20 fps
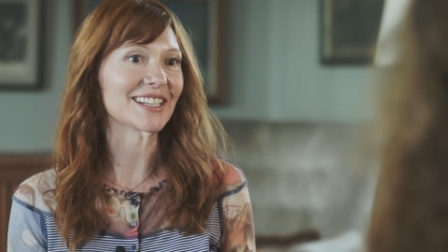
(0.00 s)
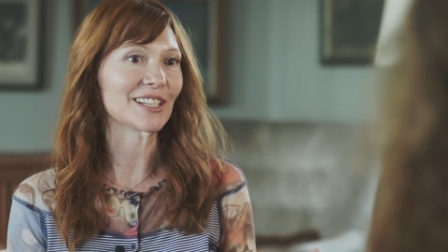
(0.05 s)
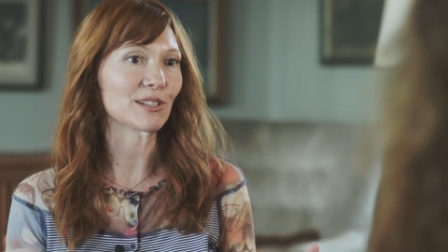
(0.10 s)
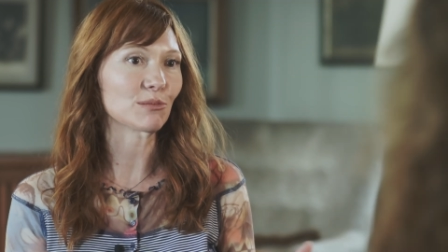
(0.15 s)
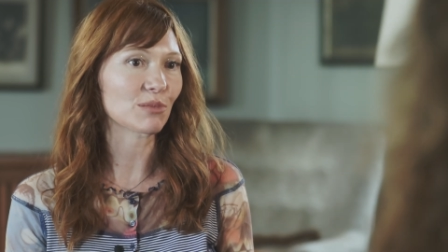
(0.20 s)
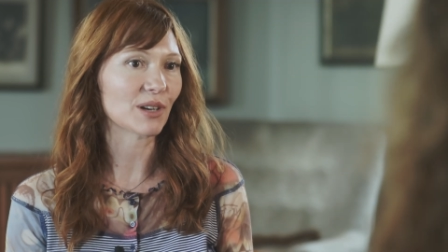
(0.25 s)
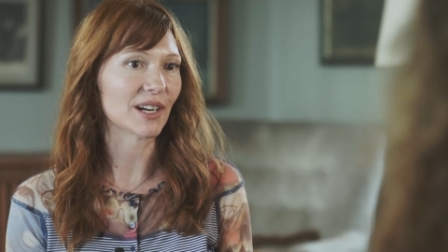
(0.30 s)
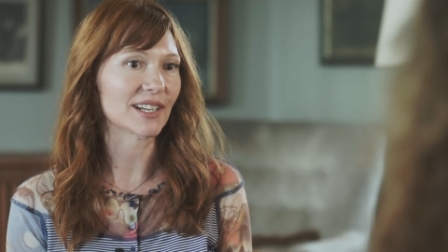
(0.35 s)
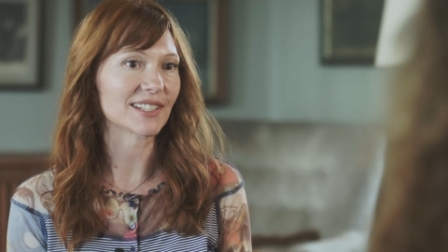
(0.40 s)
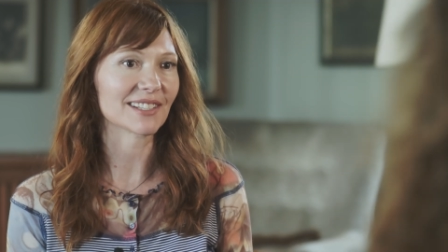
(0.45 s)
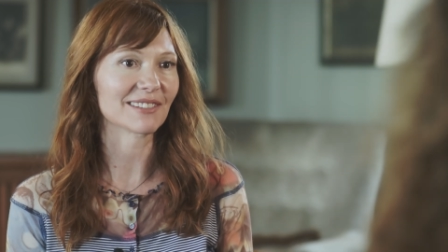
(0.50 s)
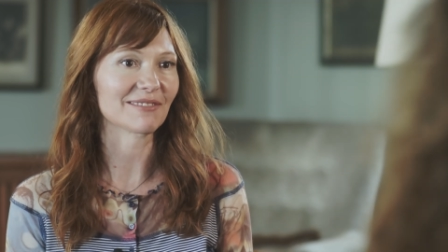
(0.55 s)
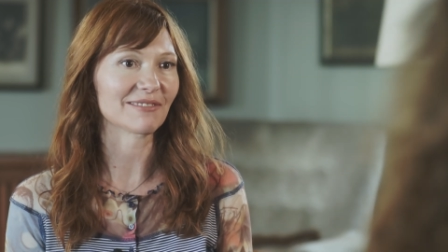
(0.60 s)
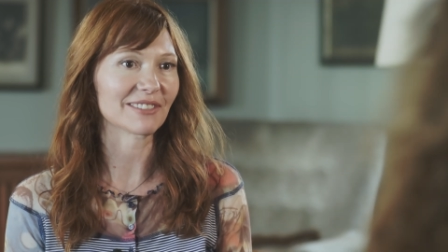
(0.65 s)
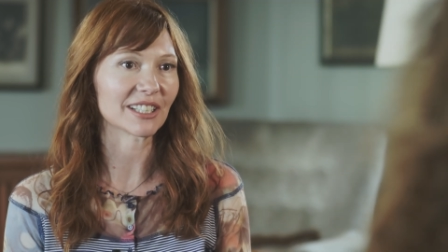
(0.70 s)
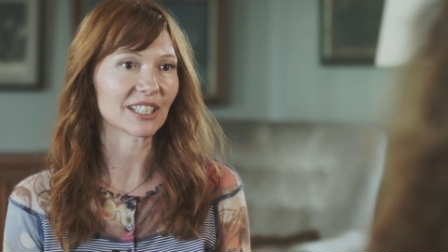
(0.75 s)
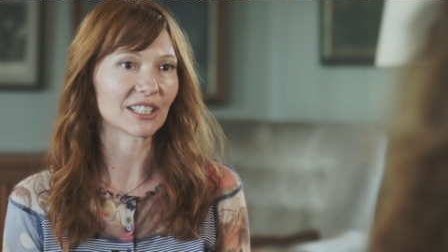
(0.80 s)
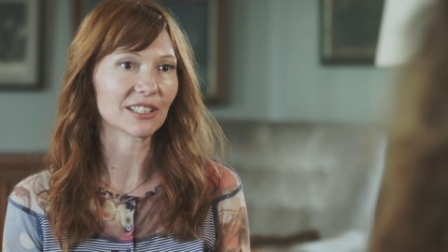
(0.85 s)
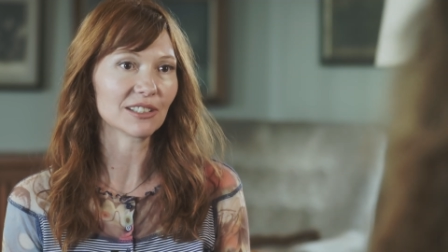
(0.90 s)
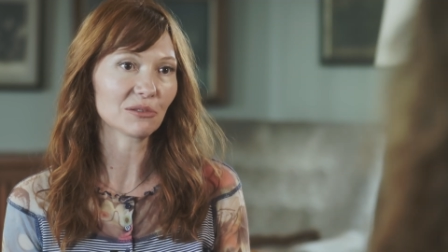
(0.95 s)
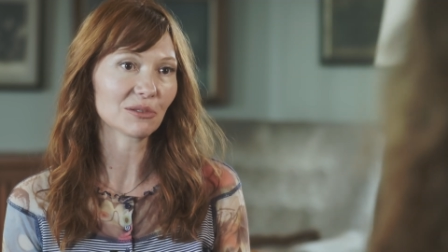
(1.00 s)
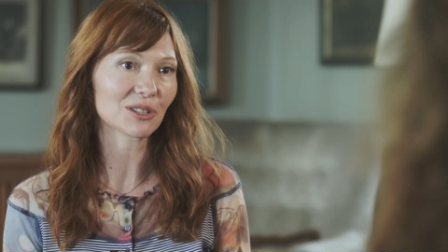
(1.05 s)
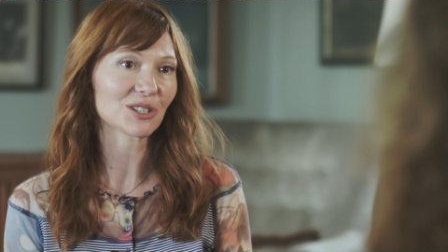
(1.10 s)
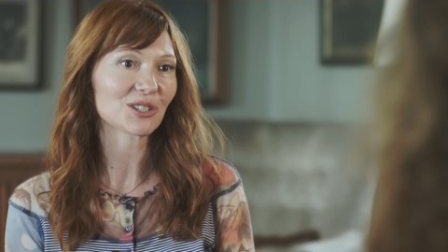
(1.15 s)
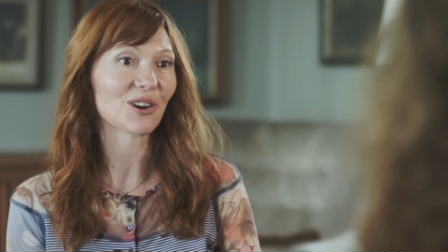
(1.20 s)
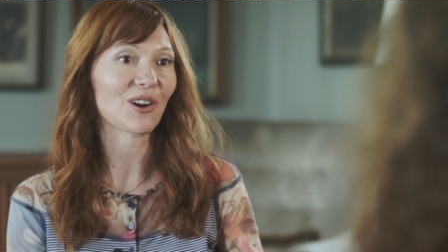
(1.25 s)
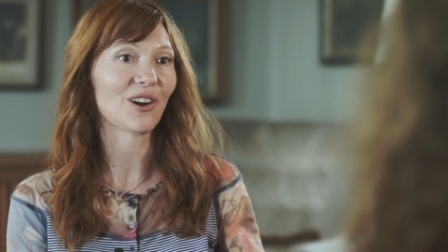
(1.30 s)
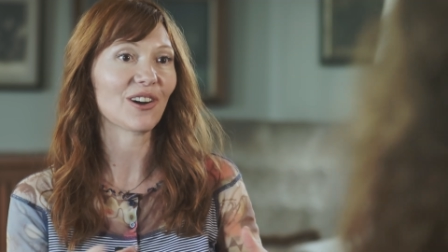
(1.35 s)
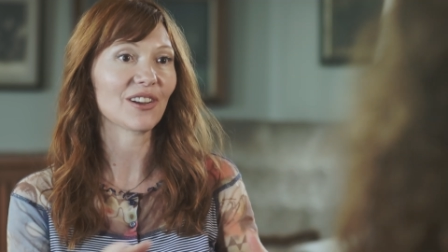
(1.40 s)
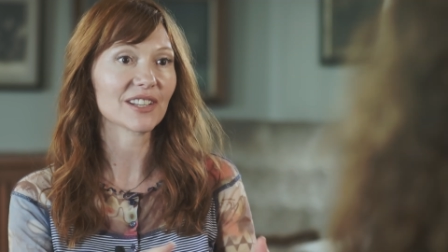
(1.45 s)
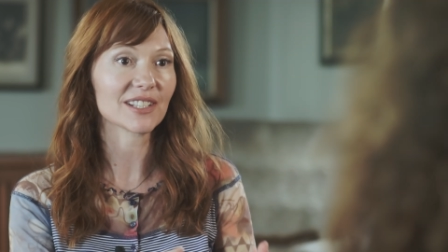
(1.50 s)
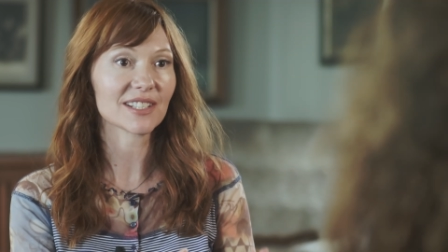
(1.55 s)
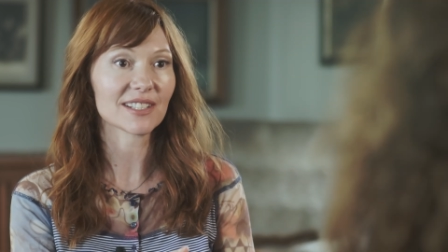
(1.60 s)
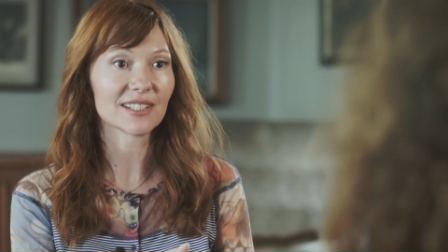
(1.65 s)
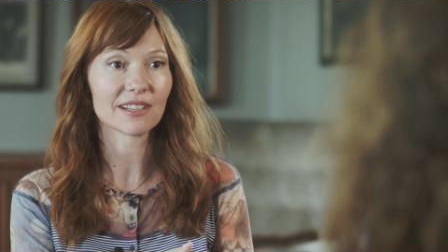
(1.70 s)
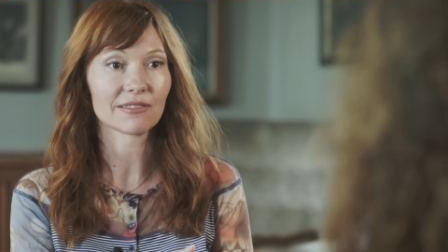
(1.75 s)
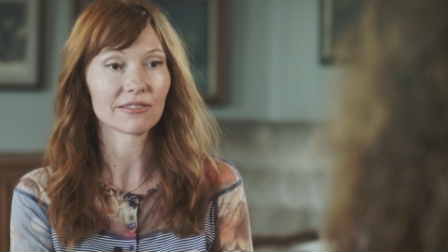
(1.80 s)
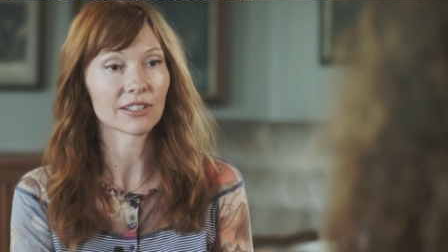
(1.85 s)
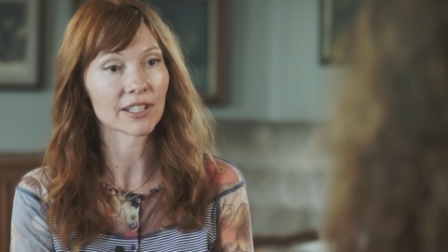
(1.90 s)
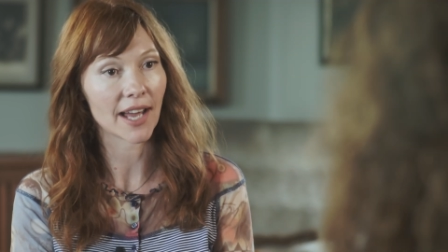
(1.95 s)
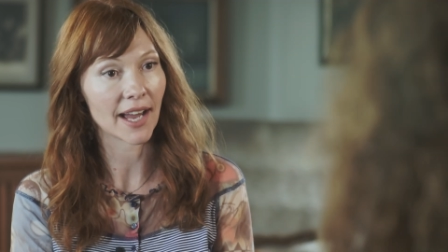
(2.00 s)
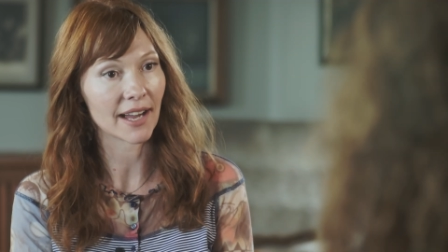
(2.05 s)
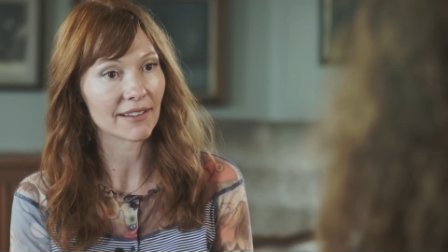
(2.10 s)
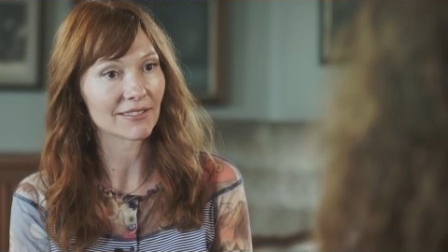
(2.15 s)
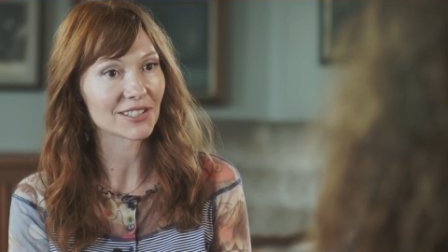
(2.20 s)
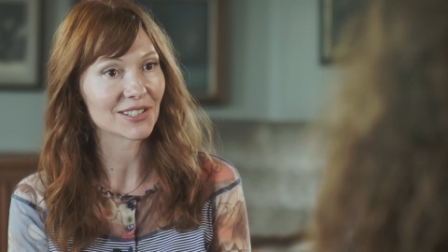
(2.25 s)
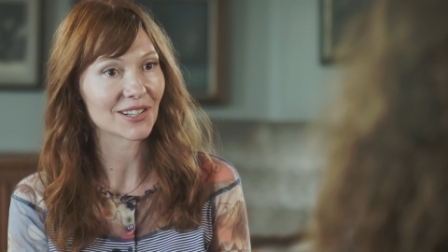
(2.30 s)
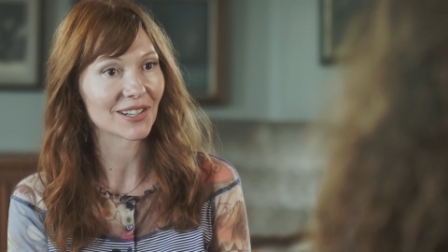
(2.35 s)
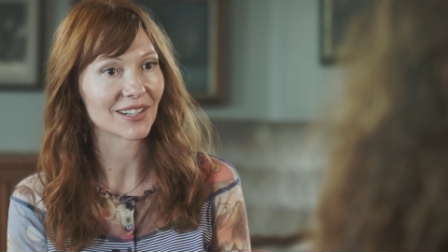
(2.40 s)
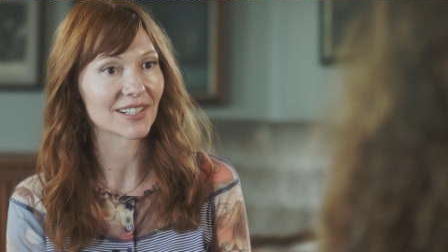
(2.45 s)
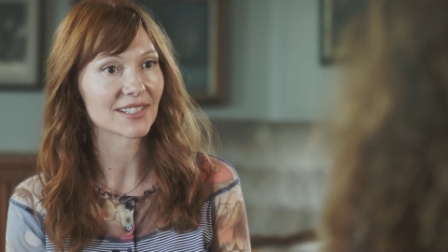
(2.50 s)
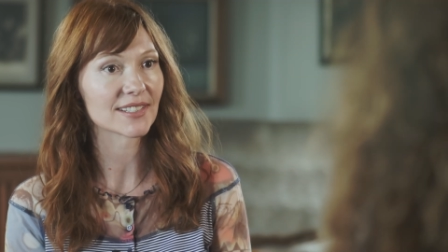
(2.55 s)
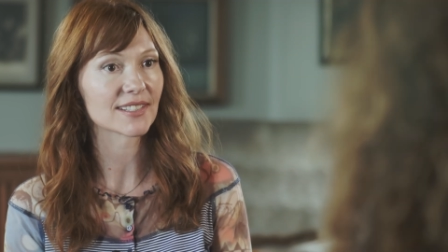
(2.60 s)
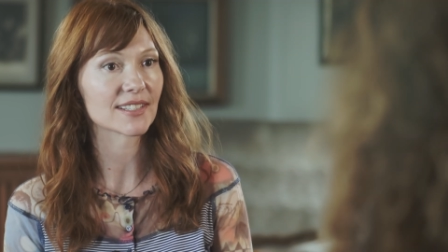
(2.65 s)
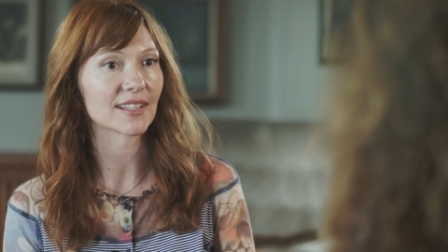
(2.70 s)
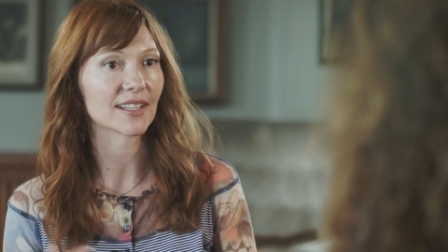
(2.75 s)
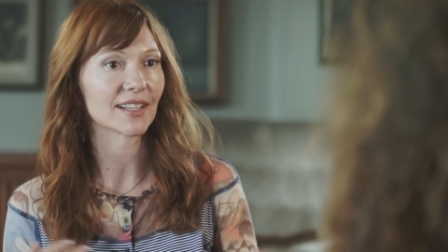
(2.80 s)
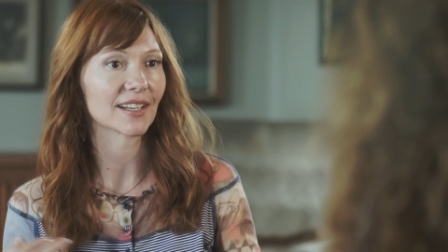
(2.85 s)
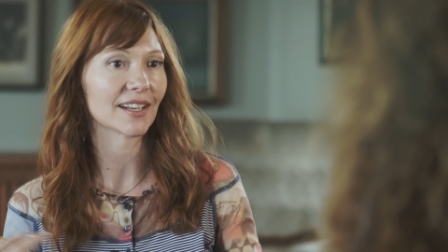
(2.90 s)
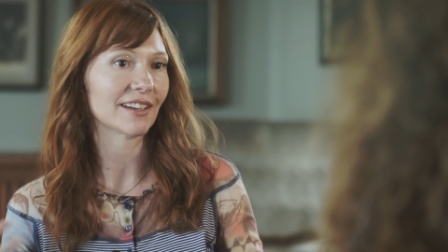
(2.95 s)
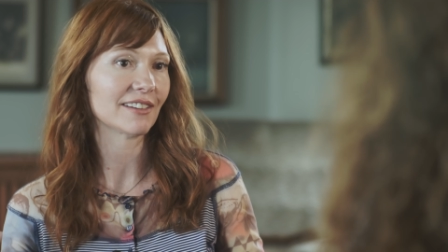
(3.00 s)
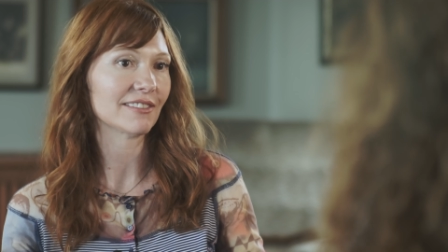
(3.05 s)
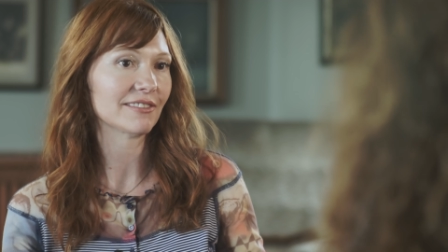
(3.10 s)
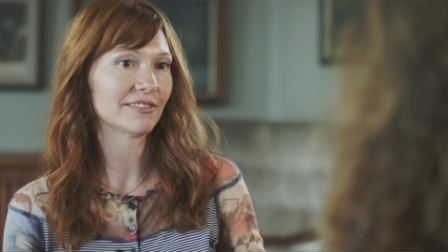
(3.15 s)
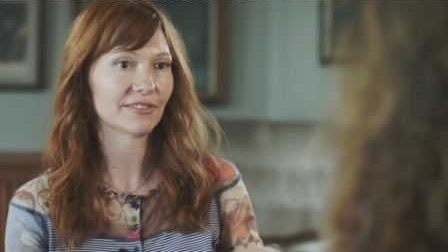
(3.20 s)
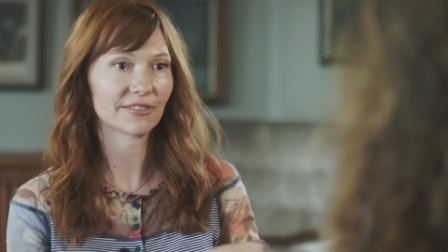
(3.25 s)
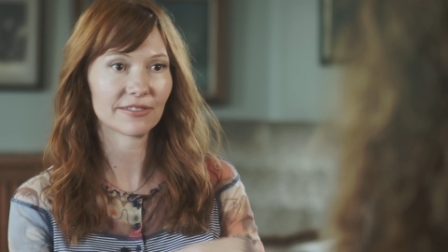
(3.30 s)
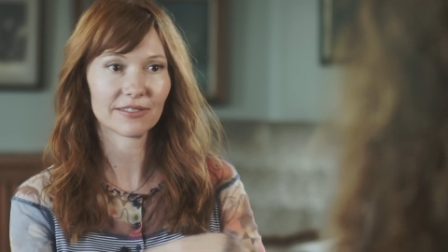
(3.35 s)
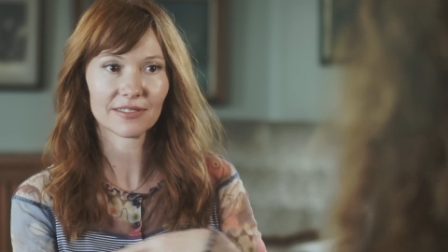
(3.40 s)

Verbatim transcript: in Presentville, which are all these different avatars that have